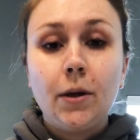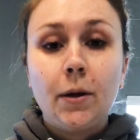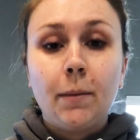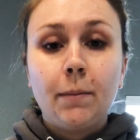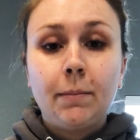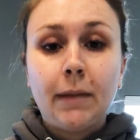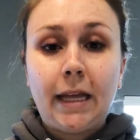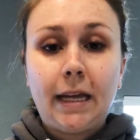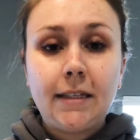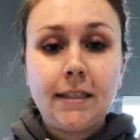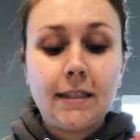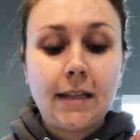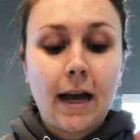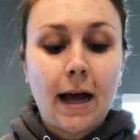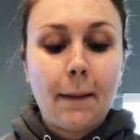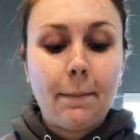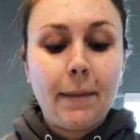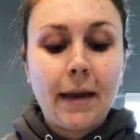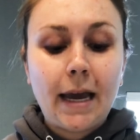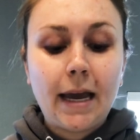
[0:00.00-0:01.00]
place
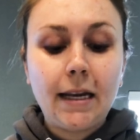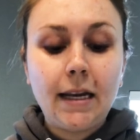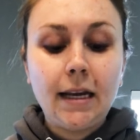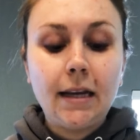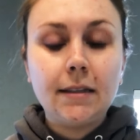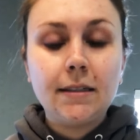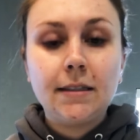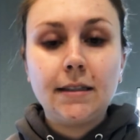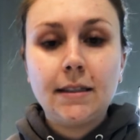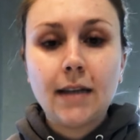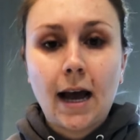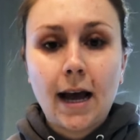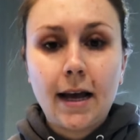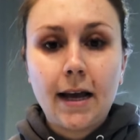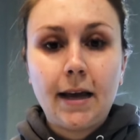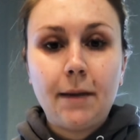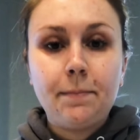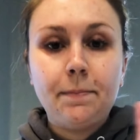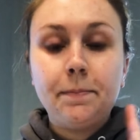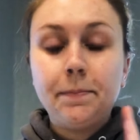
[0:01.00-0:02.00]
a penny,
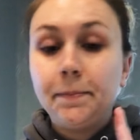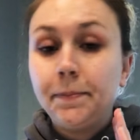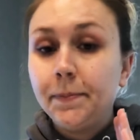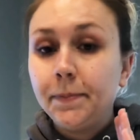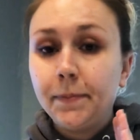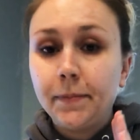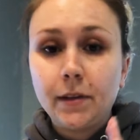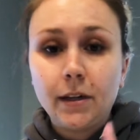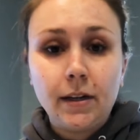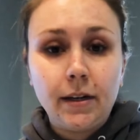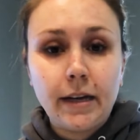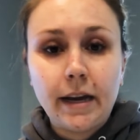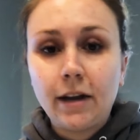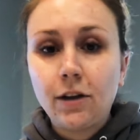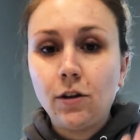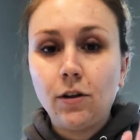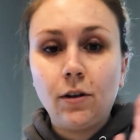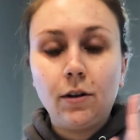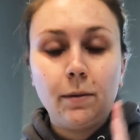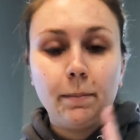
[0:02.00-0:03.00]
dime,
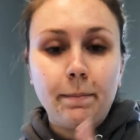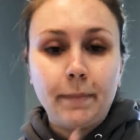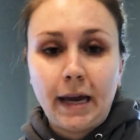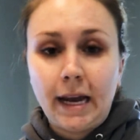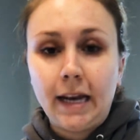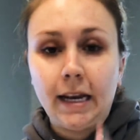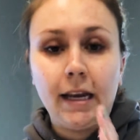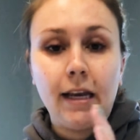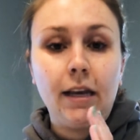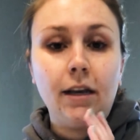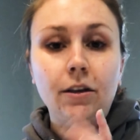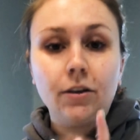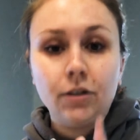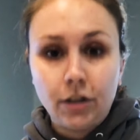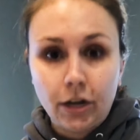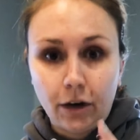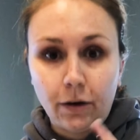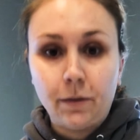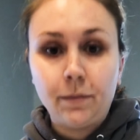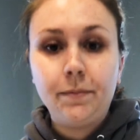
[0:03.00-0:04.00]
nickel, penny,
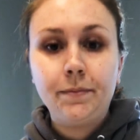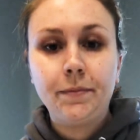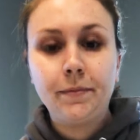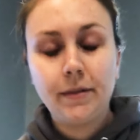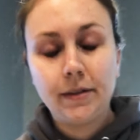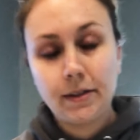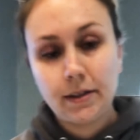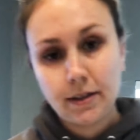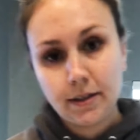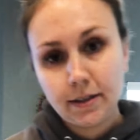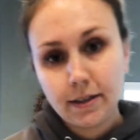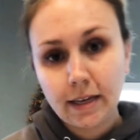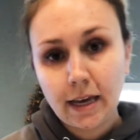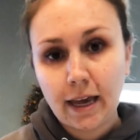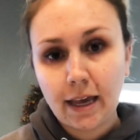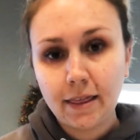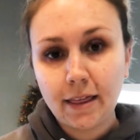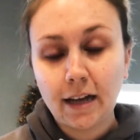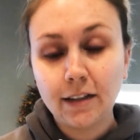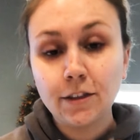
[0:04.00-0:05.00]
go.
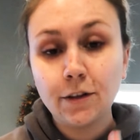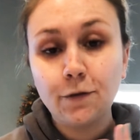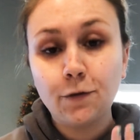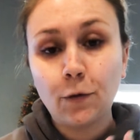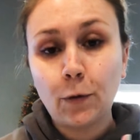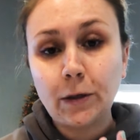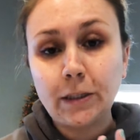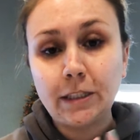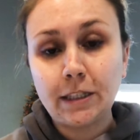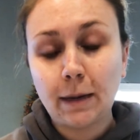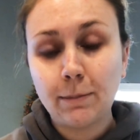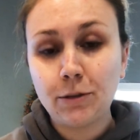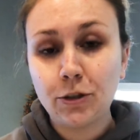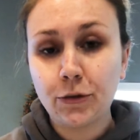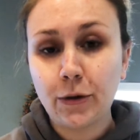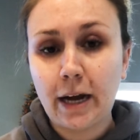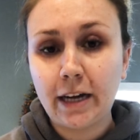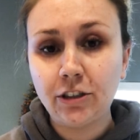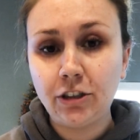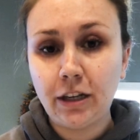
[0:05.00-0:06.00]
Okay, that's a 4-step
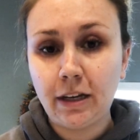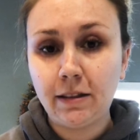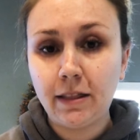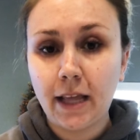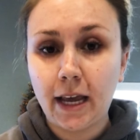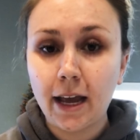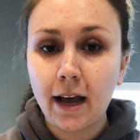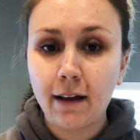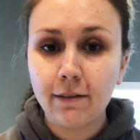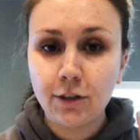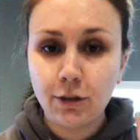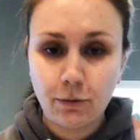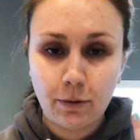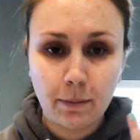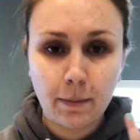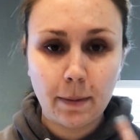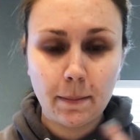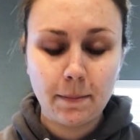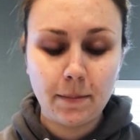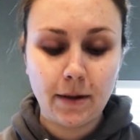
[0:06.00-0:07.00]
direction. They have to
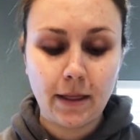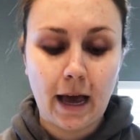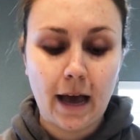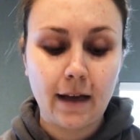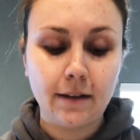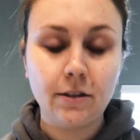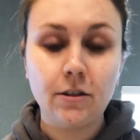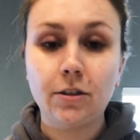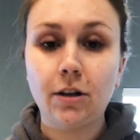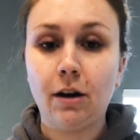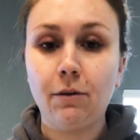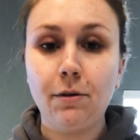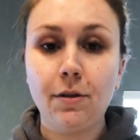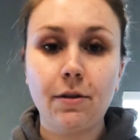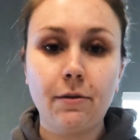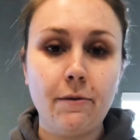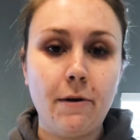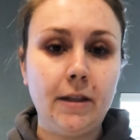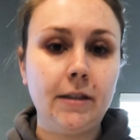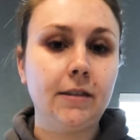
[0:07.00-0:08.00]
remember that. Start with a
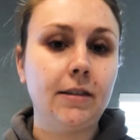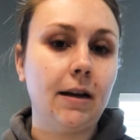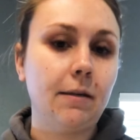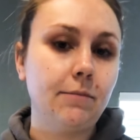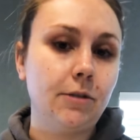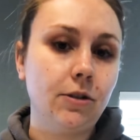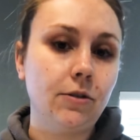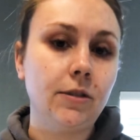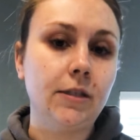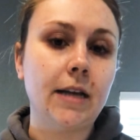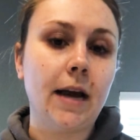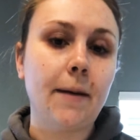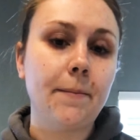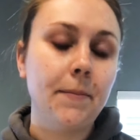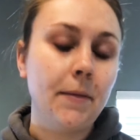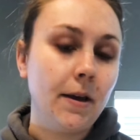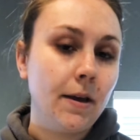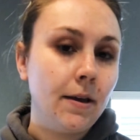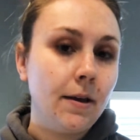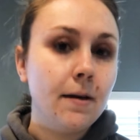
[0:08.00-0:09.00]
1-step, 2-step.
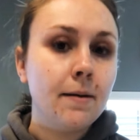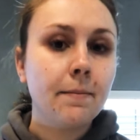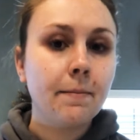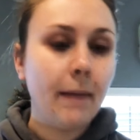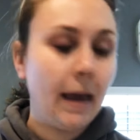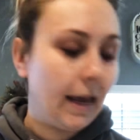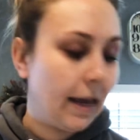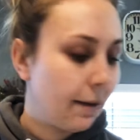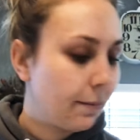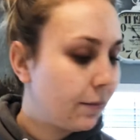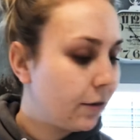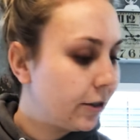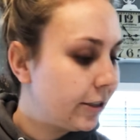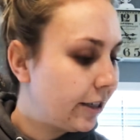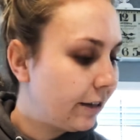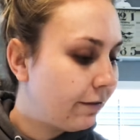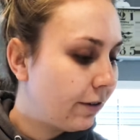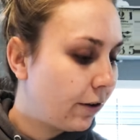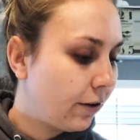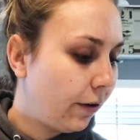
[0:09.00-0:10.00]
Make it more
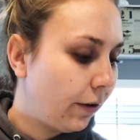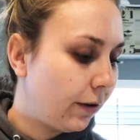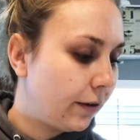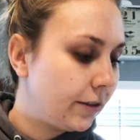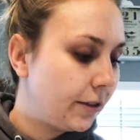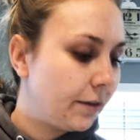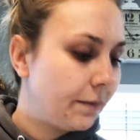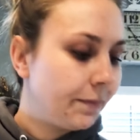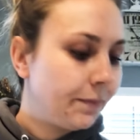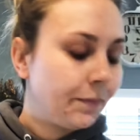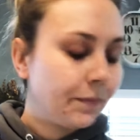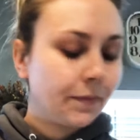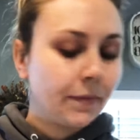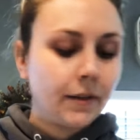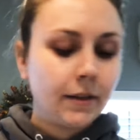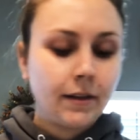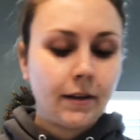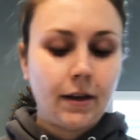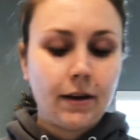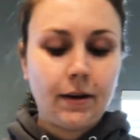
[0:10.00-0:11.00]
difficult.
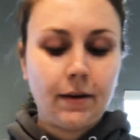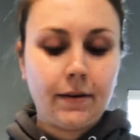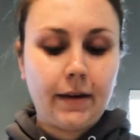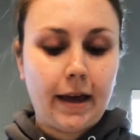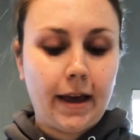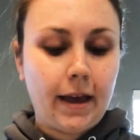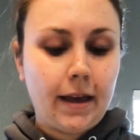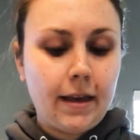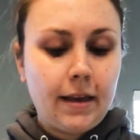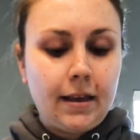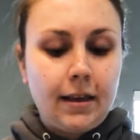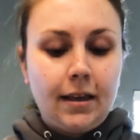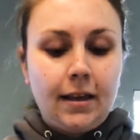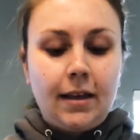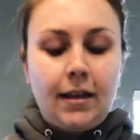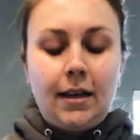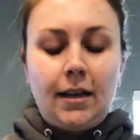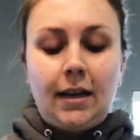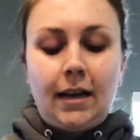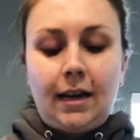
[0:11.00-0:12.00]
okay?
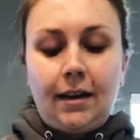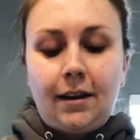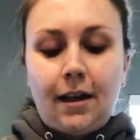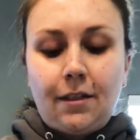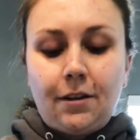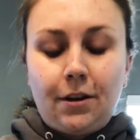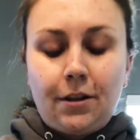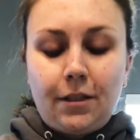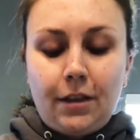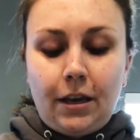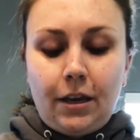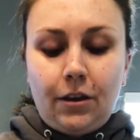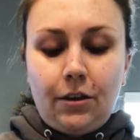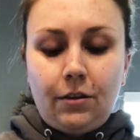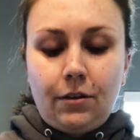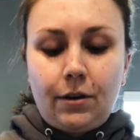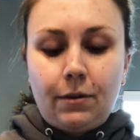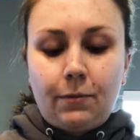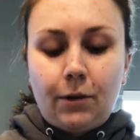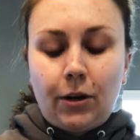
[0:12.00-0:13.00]
Another thing
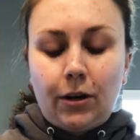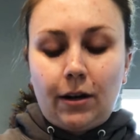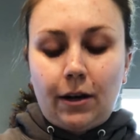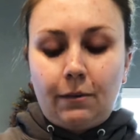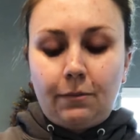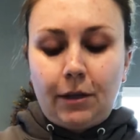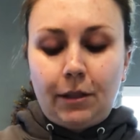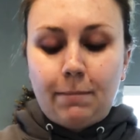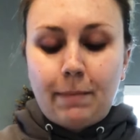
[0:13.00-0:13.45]
you can work on with